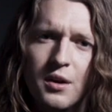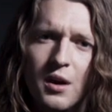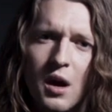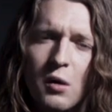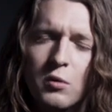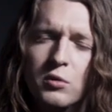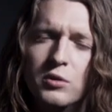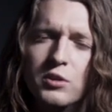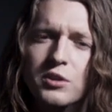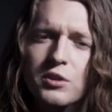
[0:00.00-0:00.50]
I
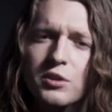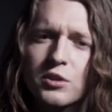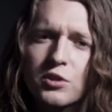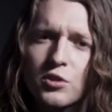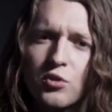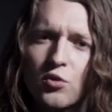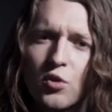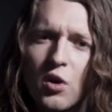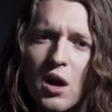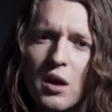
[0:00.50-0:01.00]
will just
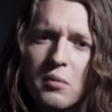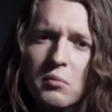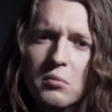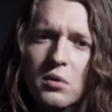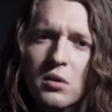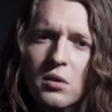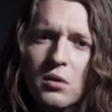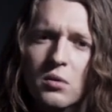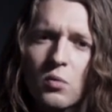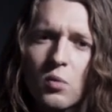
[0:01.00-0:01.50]
describe
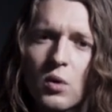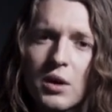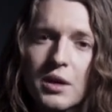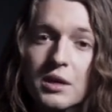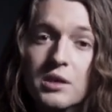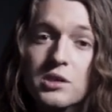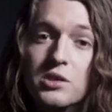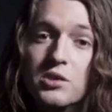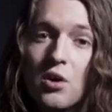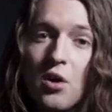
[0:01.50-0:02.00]
what he
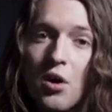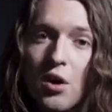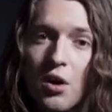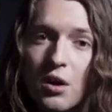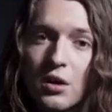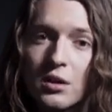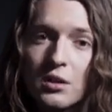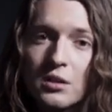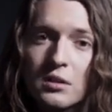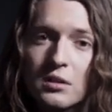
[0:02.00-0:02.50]
saw
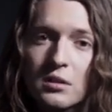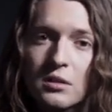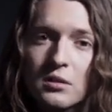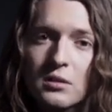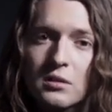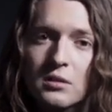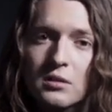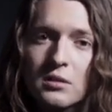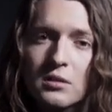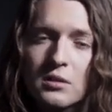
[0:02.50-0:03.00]

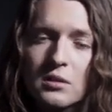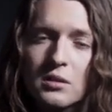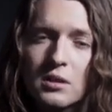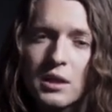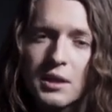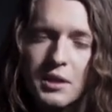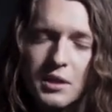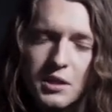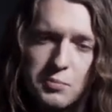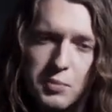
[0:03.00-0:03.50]

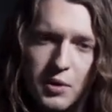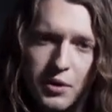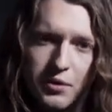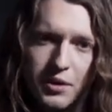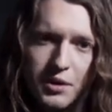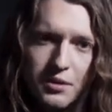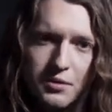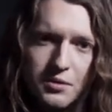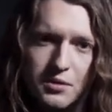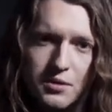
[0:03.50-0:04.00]
and
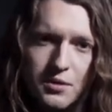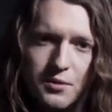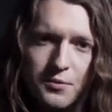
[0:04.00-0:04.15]
experienced.